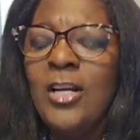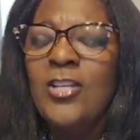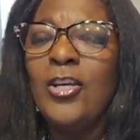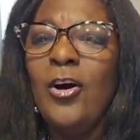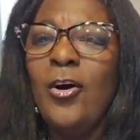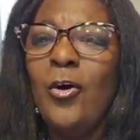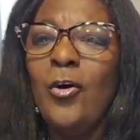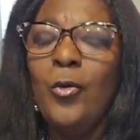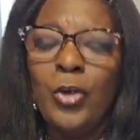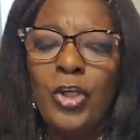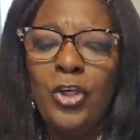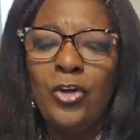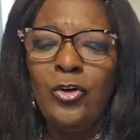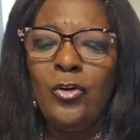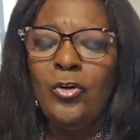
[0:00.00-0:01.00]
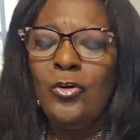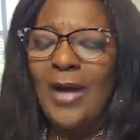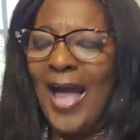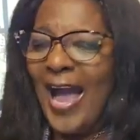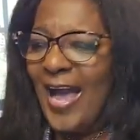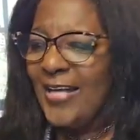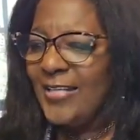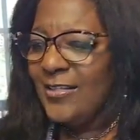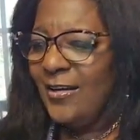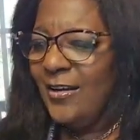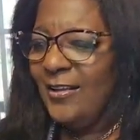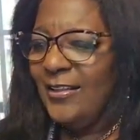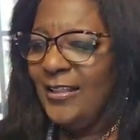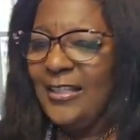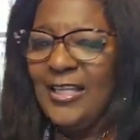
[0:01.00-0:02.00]
So you, as
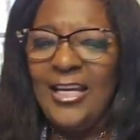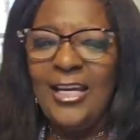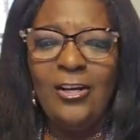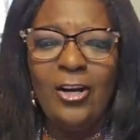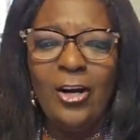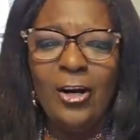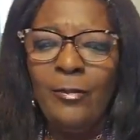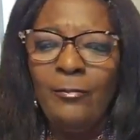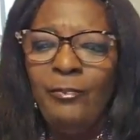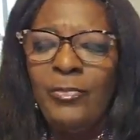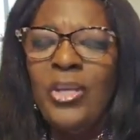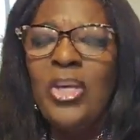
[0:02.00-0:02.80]
a leader,